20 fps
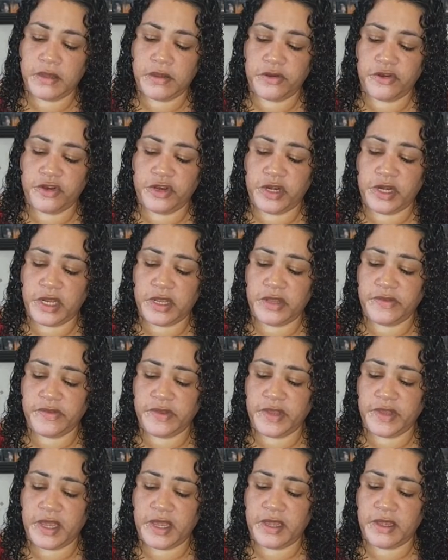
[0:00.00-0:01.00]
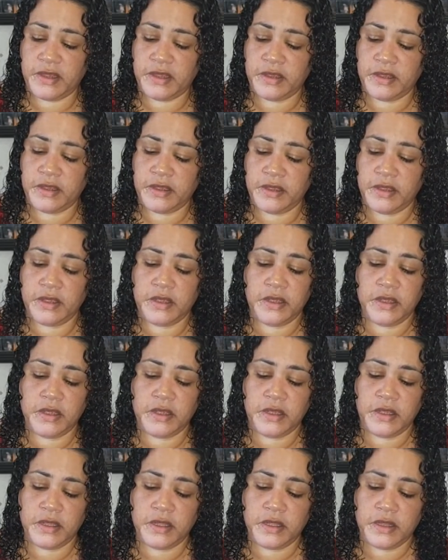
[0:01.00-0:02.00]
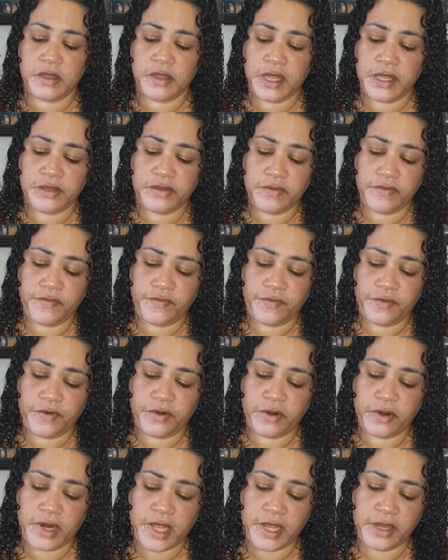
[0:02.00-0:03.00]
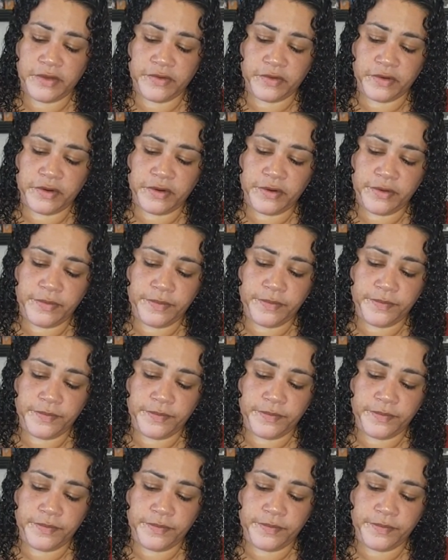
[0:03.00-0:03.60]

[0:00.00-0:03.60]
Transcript: She does get lots of fertilizer,